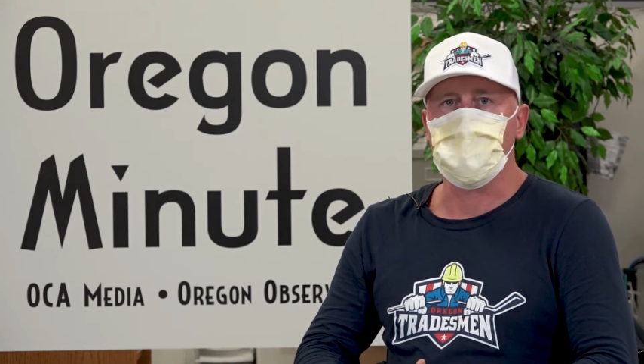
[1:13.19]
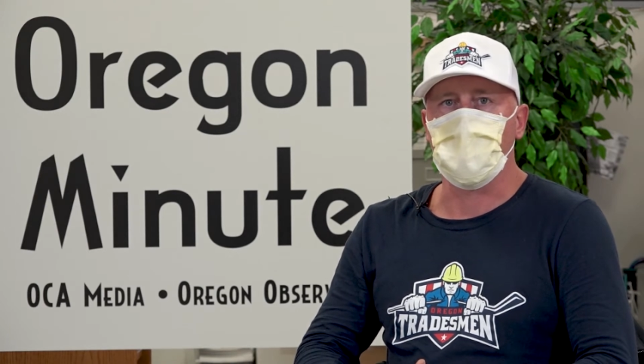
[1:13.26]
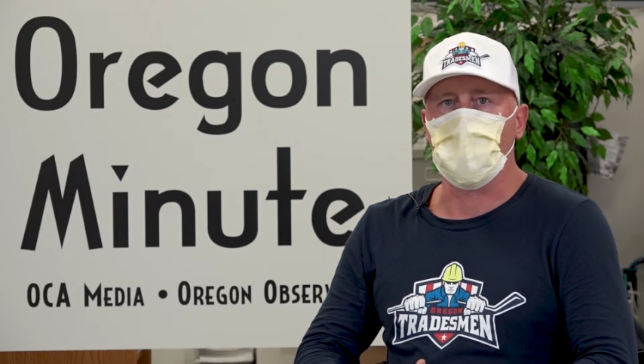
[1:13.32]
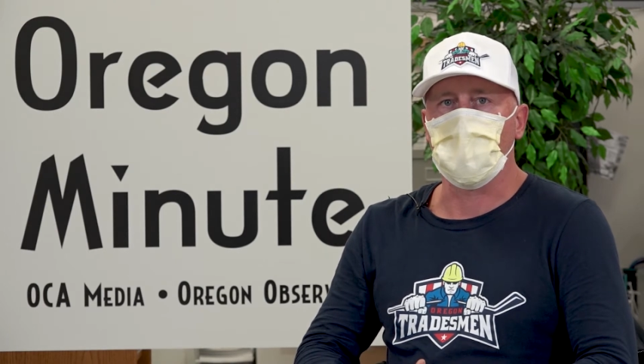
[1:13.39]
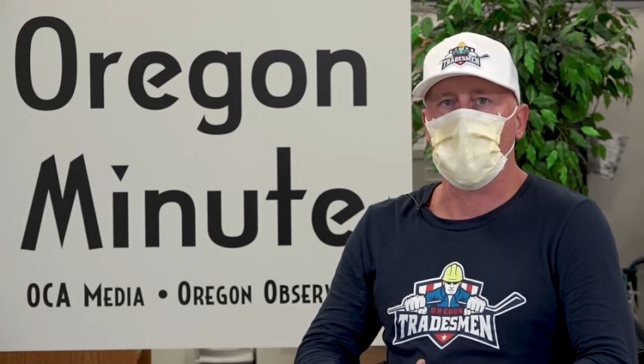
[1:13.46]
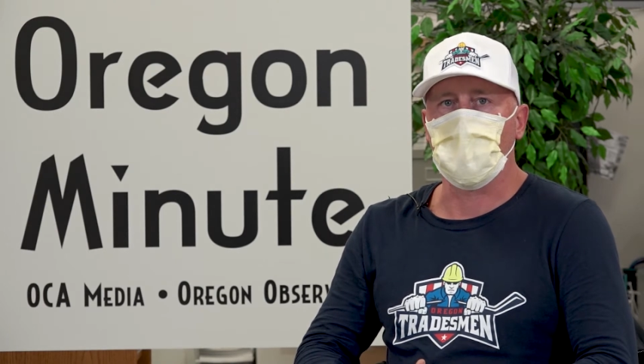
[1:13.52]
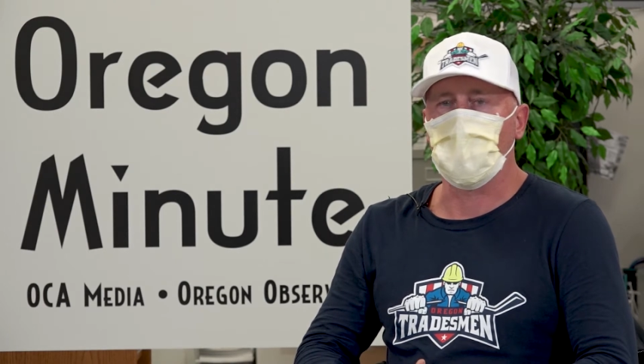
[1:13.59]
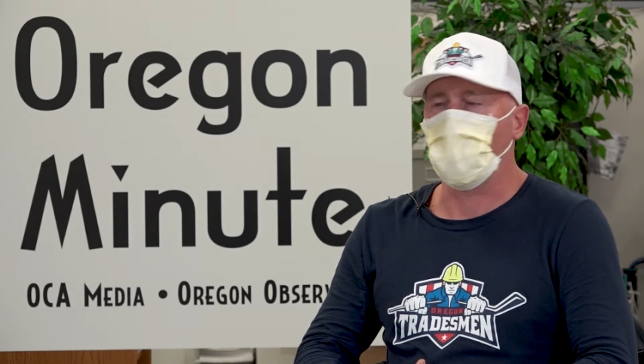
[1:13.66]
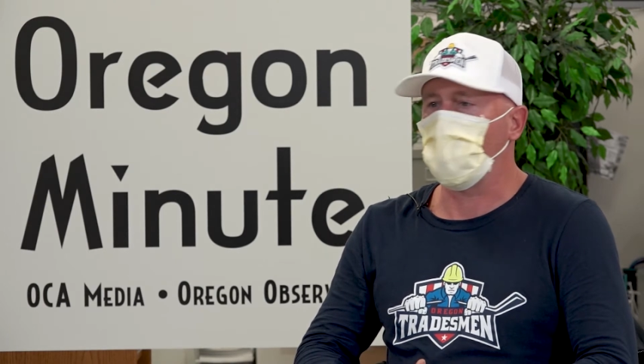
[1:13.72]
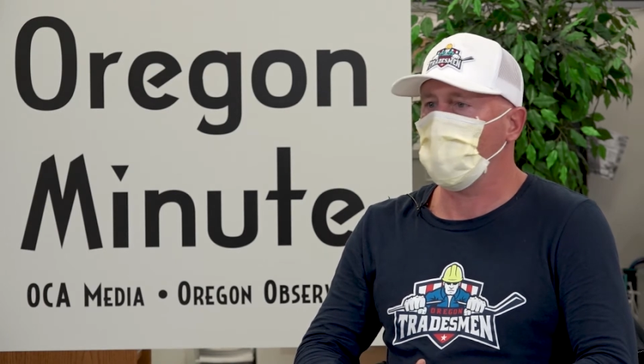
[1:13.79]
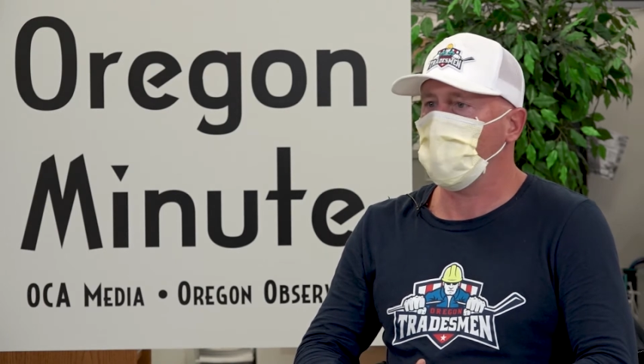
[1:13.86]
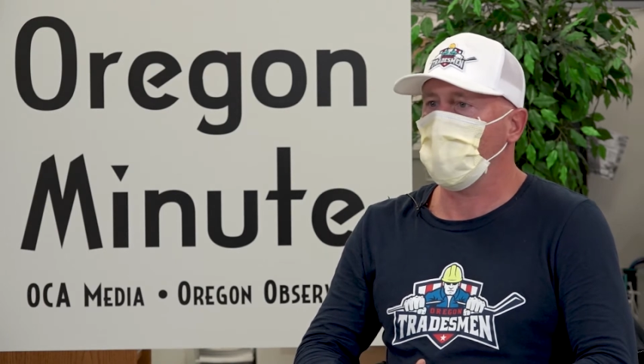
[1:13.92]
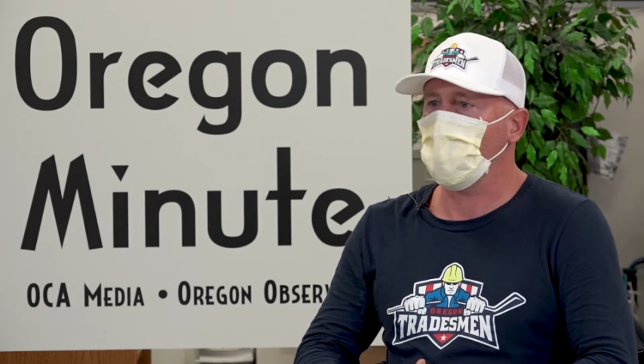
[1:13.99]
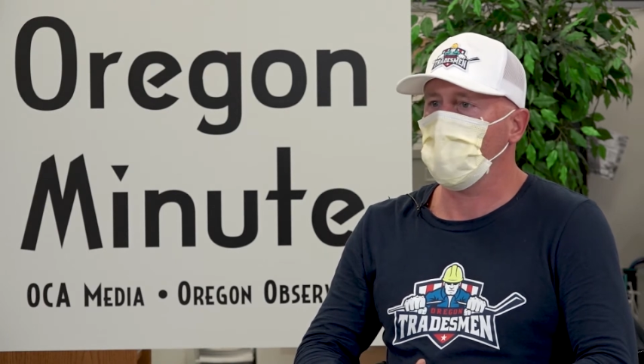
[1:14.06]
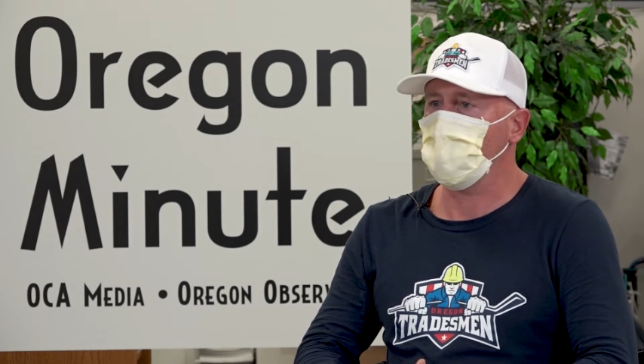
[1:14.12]
So here we are
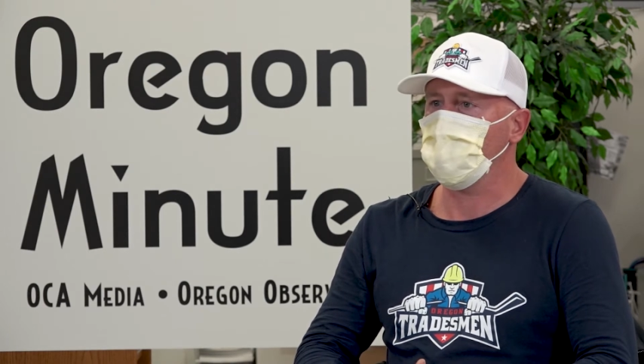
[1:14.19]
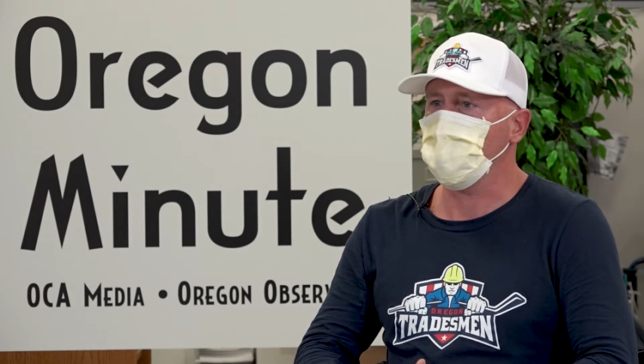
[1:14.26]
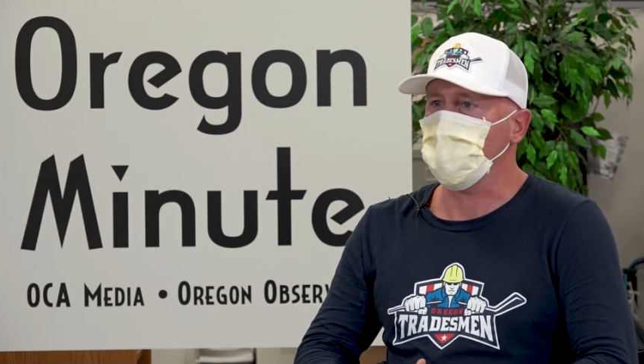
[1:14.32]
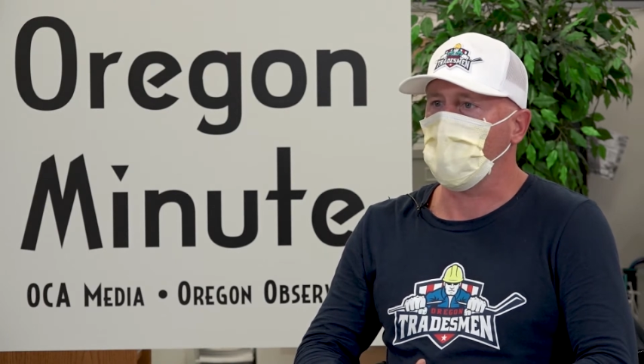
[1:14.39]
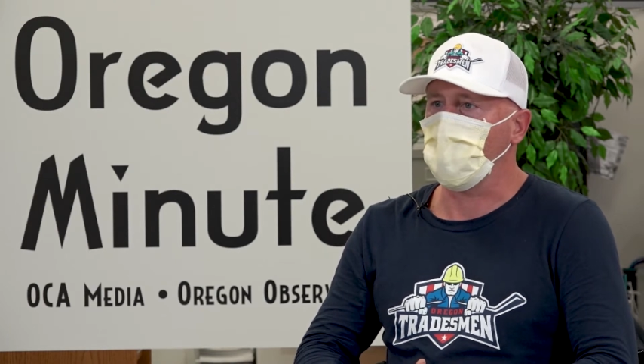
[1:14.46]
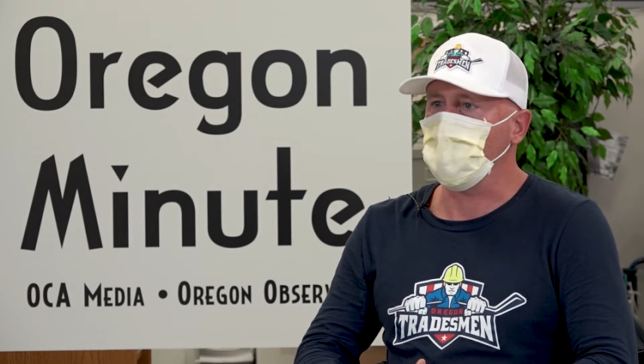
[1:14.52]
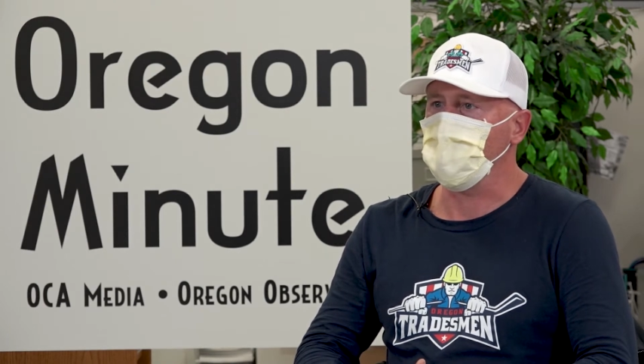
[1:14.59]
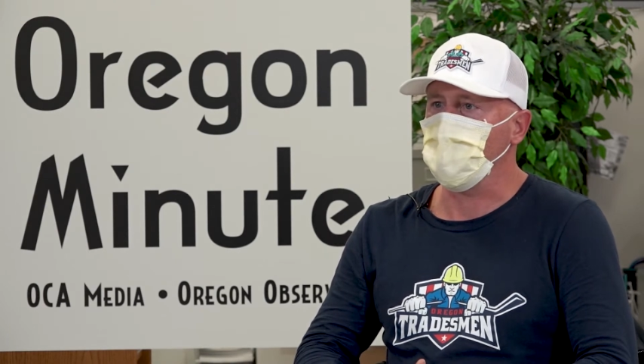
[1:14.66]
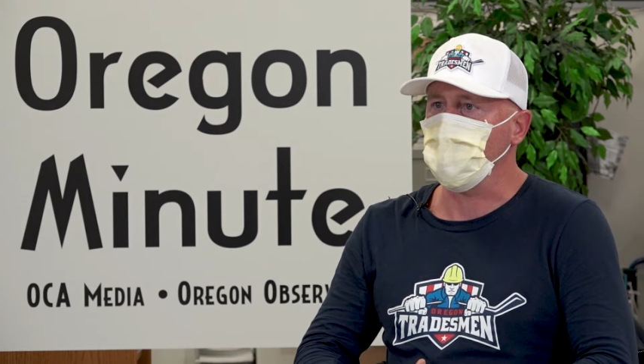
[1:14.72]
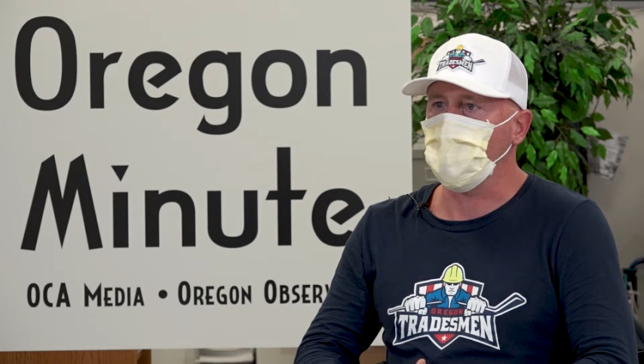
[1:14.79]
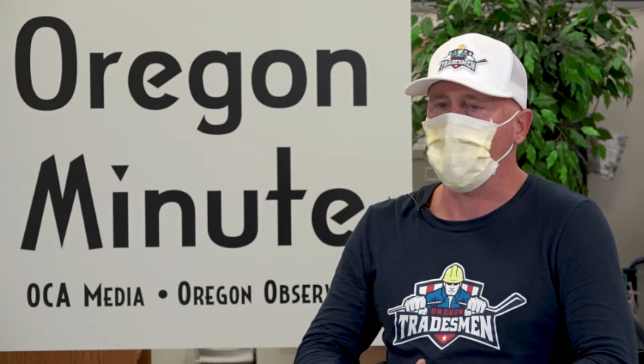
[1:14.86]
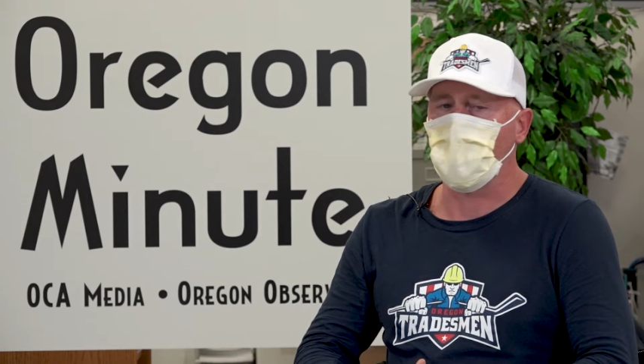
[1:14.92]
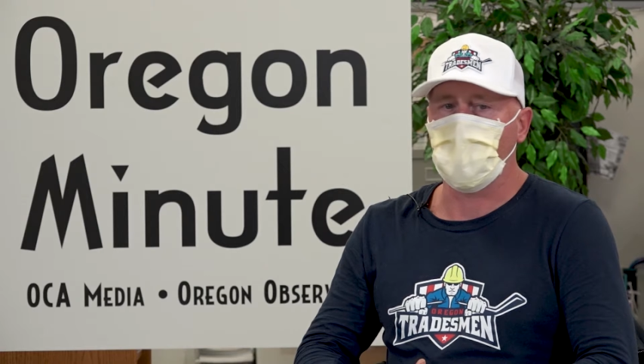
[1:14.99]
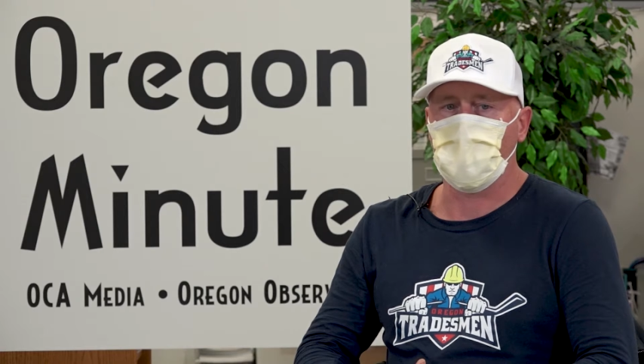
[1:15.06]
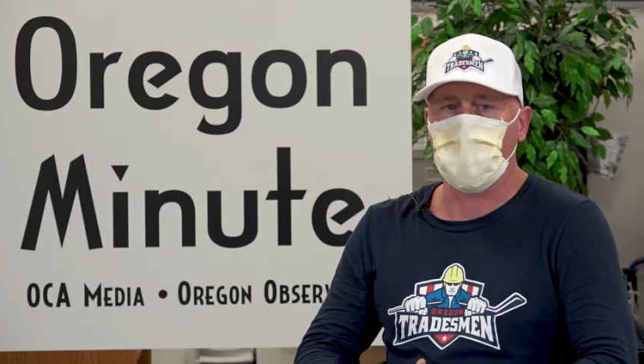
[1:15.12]
again, starting to
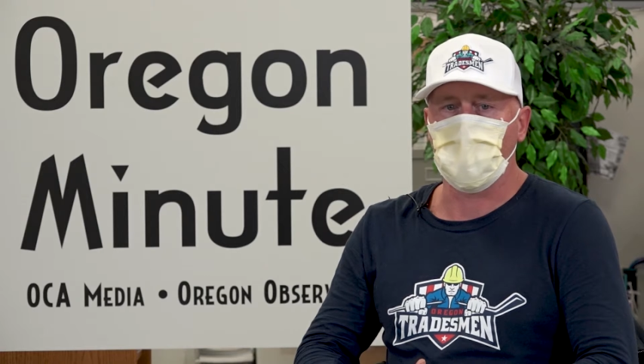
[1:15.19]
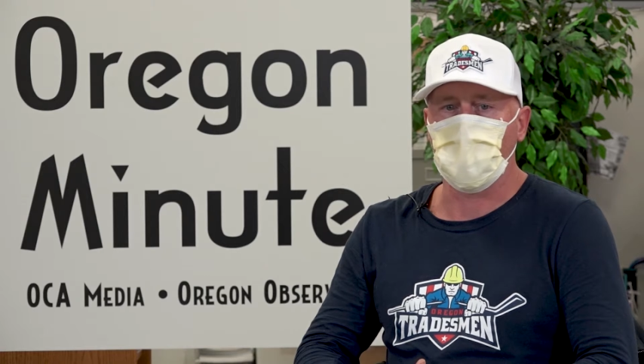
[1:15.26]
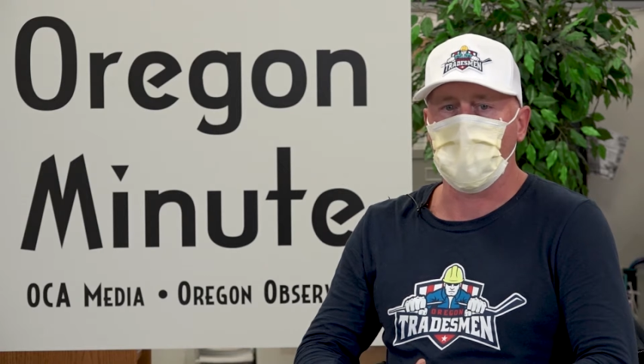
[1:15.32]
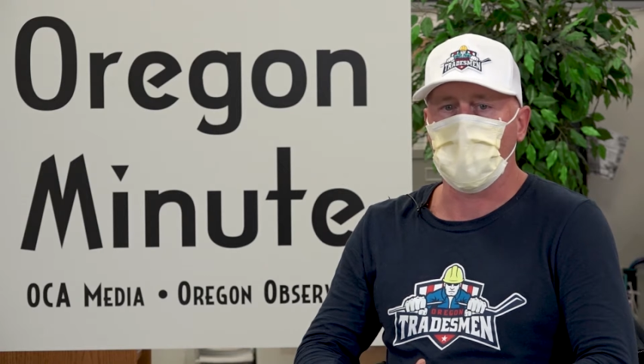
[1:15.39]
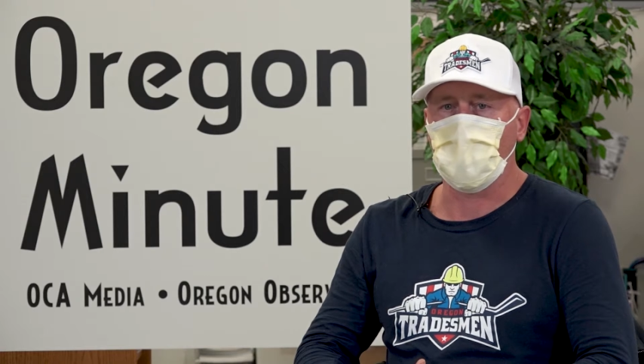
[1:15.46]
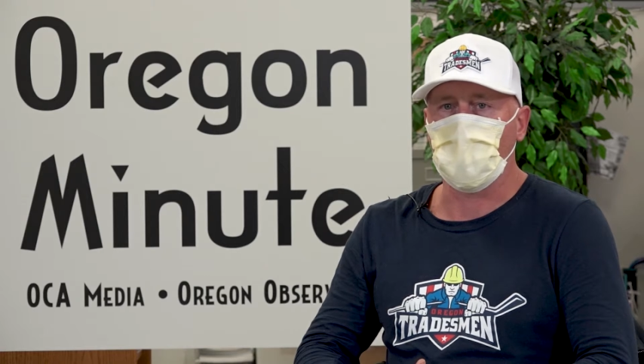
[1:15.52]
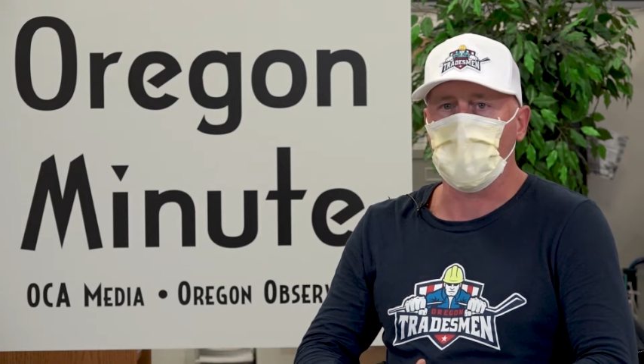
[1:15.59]
create a new